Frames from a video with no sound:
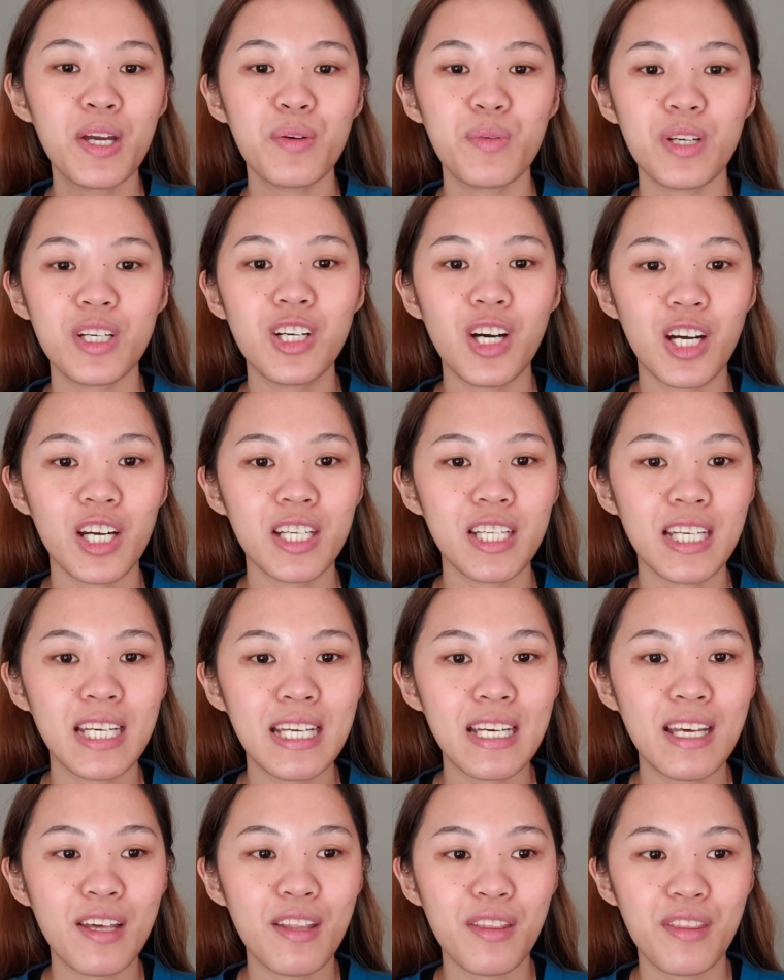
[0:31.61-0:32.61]

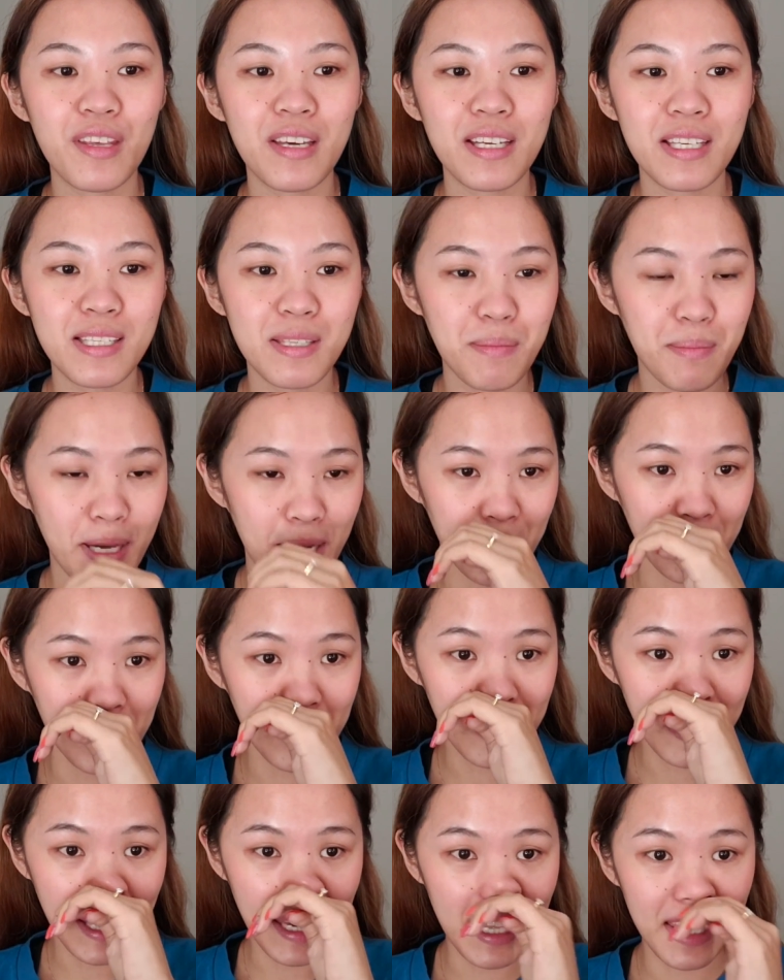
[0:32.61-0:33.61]
regarding this
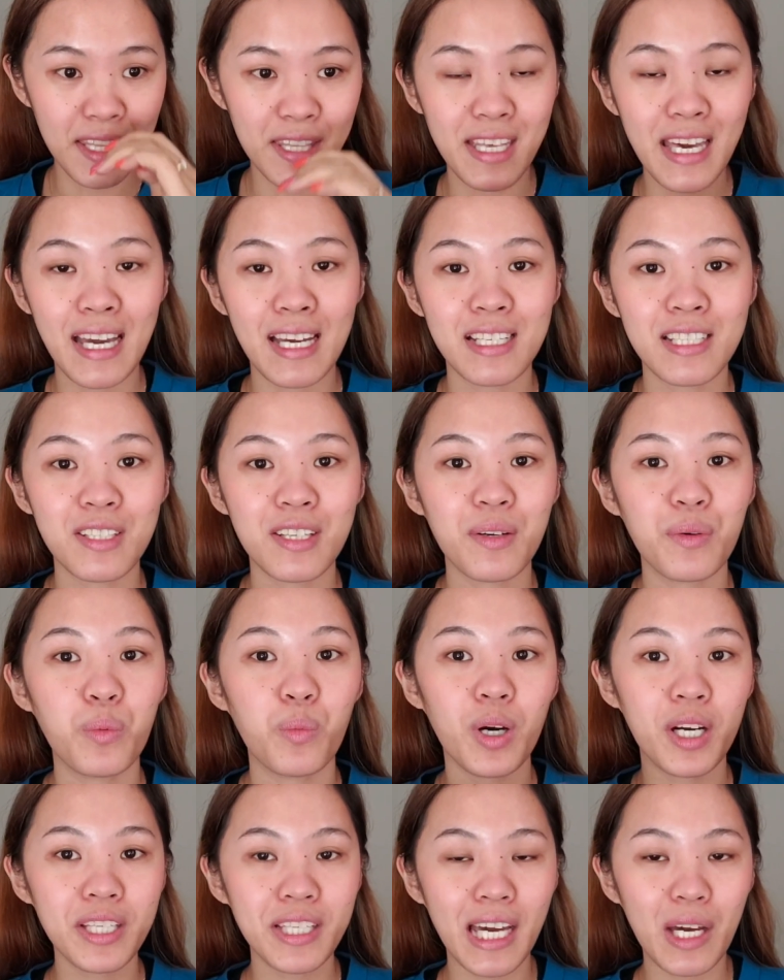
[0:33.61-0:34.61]
matter and that
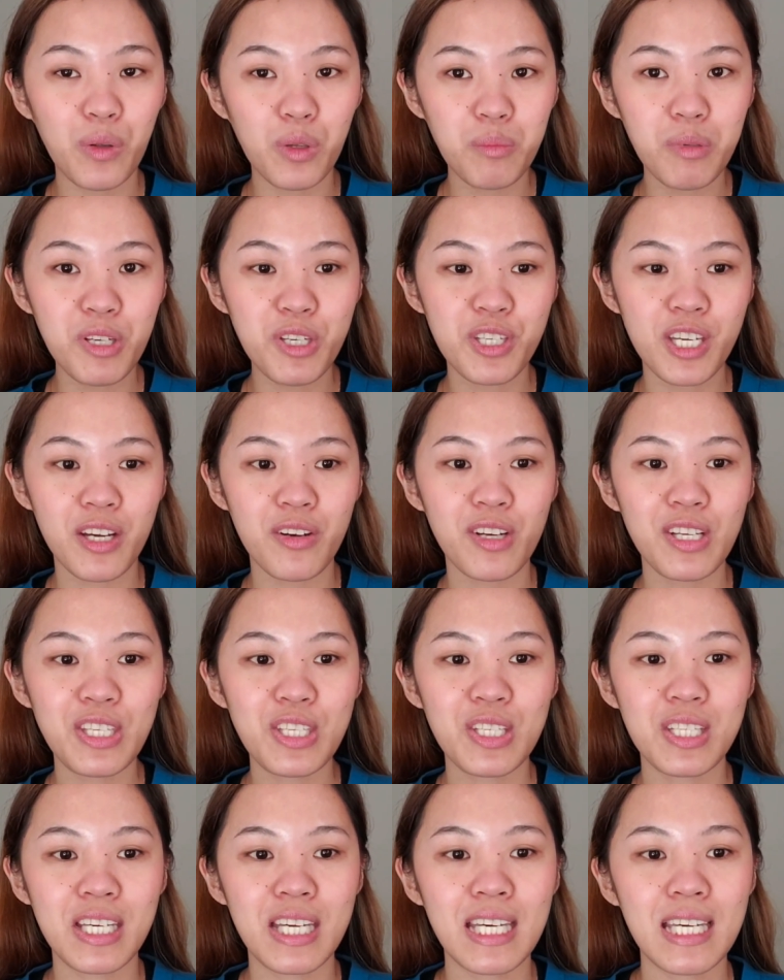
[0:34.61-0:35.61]
what I will be sharing
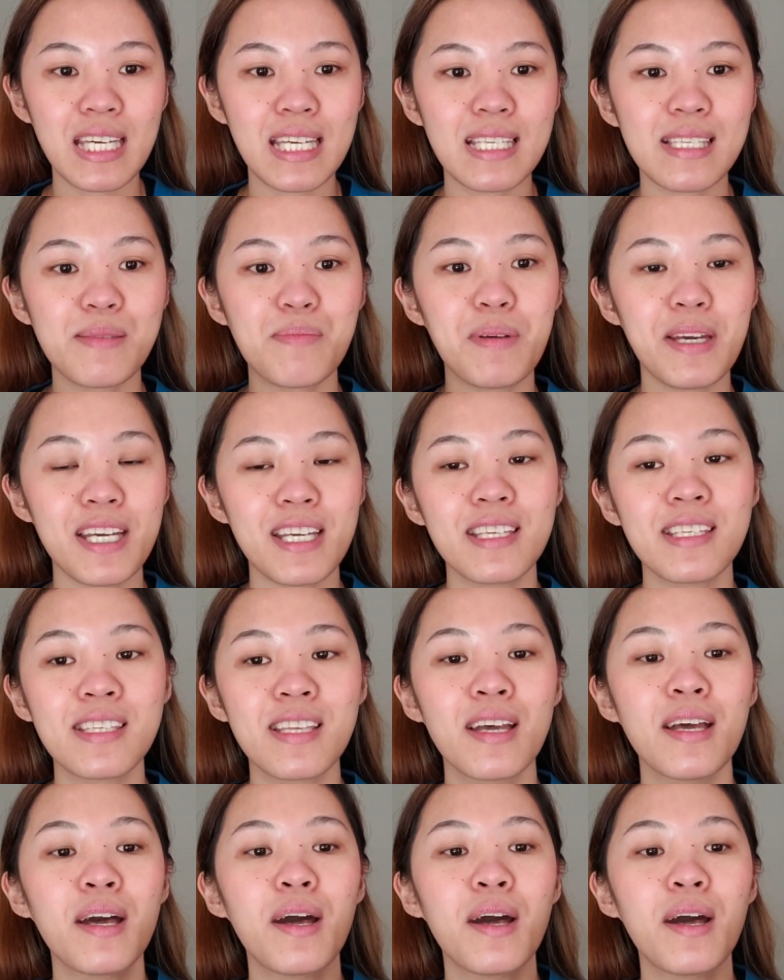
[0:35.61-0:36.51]
today is based